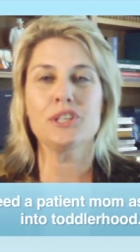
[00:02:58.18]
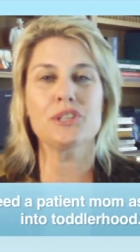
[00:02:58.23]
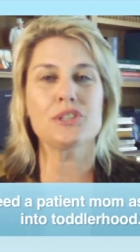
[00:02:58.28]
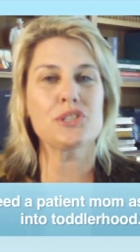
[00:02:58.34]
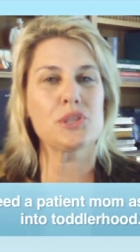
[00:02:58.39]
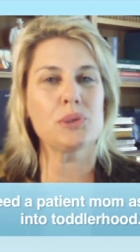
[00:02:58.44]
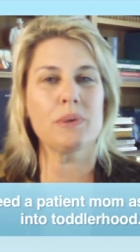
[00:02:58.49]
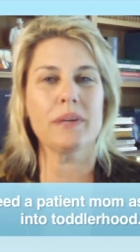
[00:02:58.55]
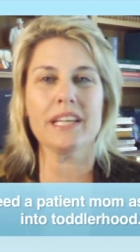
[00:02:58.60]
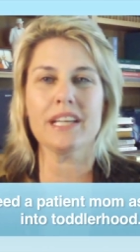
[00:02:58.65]
You're
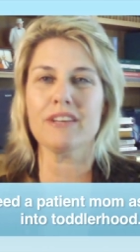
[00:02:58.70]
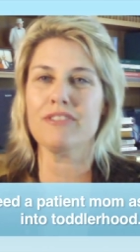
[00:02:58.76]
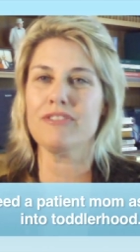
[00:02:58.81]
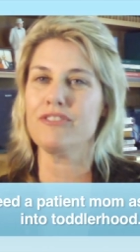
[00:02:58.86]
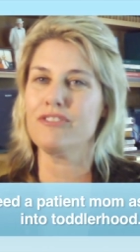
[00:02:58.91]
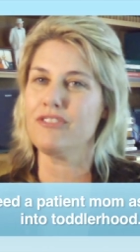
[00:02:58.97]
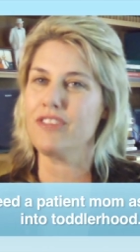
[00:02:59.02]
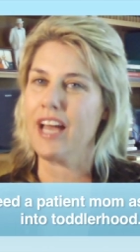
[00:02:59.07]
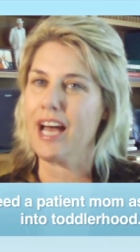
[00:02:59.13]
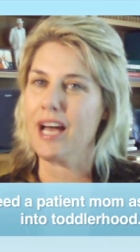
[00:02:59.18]
doing a
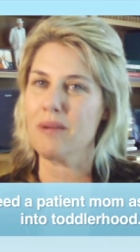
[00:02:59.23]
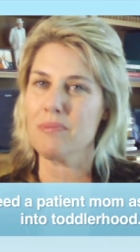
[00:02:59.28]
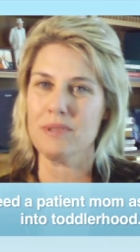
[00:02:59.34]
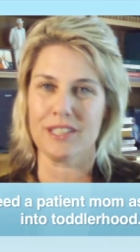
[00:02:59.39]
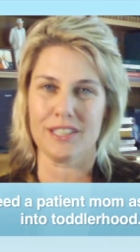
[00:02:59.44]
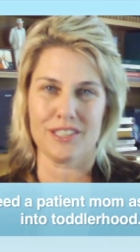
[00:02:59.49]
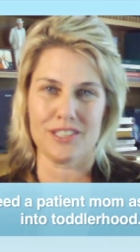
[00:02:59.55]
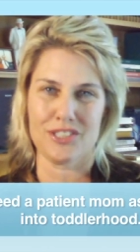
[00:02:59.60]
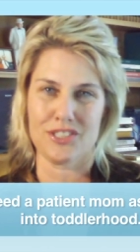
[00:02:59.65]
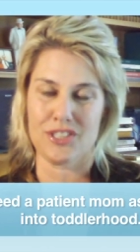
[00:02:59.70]

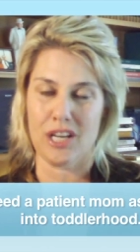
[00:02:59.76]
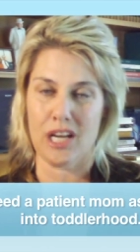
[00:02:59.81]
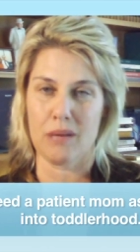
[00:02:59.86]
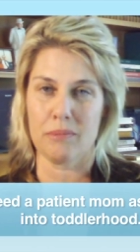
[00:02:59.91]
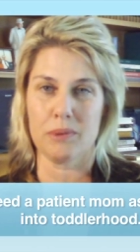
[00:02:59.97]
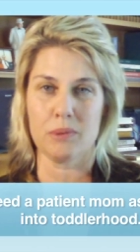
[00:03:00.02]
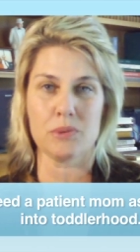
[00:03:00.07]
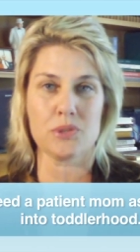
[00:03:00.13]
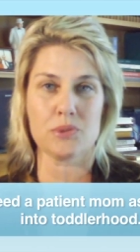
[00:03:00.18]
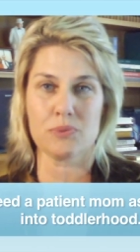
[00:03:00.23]
fabulous
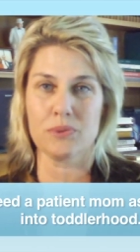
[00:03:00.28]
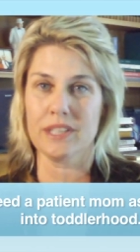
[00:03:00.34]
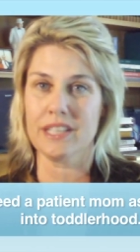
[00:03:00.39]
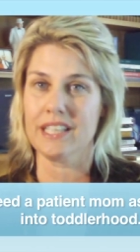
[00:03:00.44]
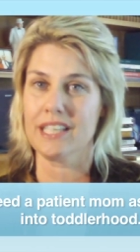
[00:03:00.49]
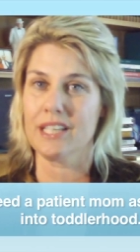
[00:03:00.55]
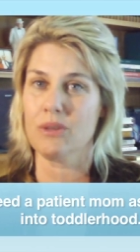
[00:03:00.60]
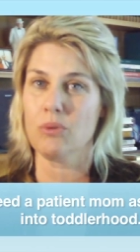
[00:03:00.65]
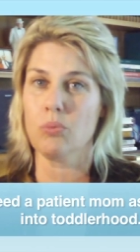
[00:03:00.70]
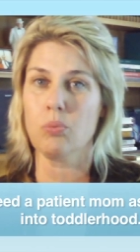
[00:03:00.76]
job. It was
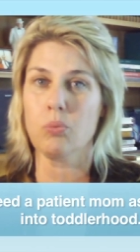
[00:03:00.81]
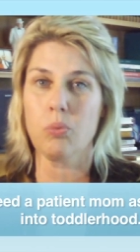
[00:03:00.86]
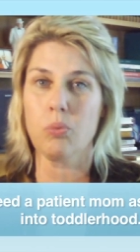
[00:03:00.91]
really